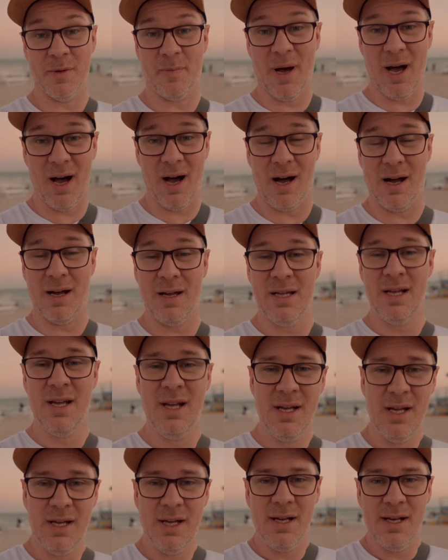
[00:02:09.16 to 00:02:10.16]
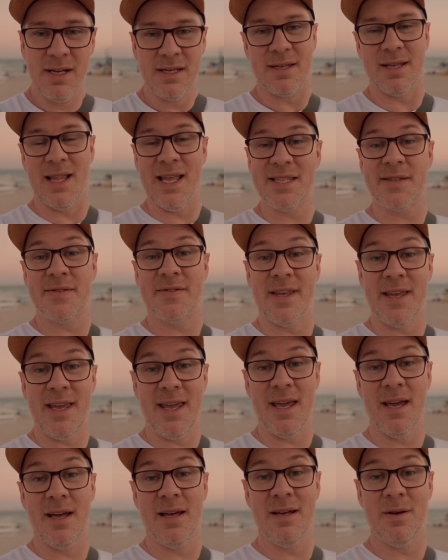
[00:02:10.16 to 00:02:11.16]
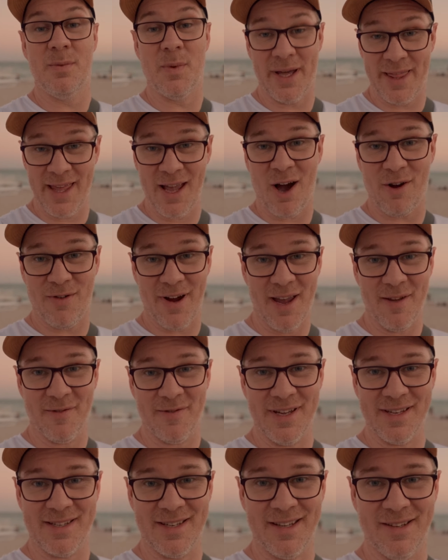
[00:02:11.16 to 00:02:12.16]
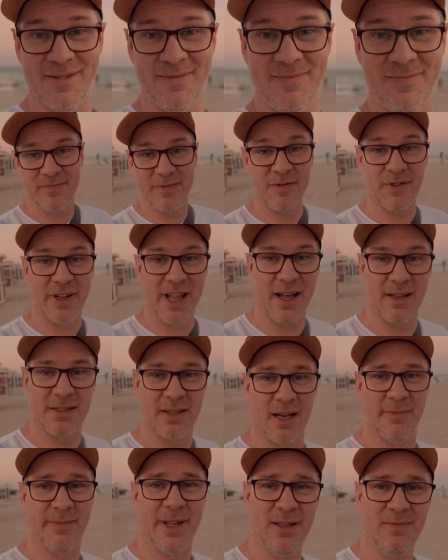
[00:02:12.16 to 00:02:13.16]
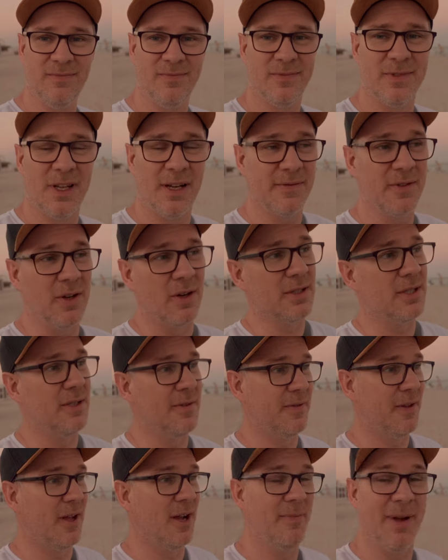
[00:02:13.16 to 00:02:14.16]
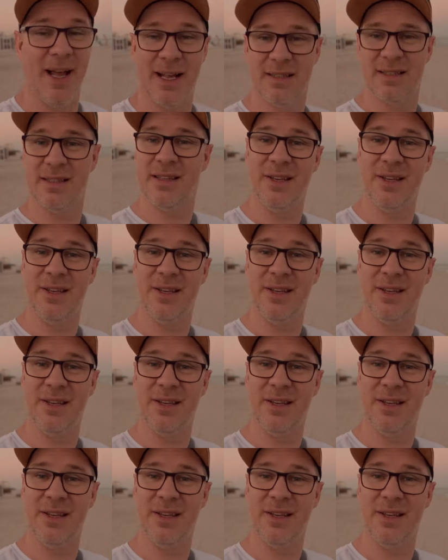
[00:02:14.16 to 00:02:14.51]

apart. So let's see where the R8 fits in. Run out of time now. I've got to fly back to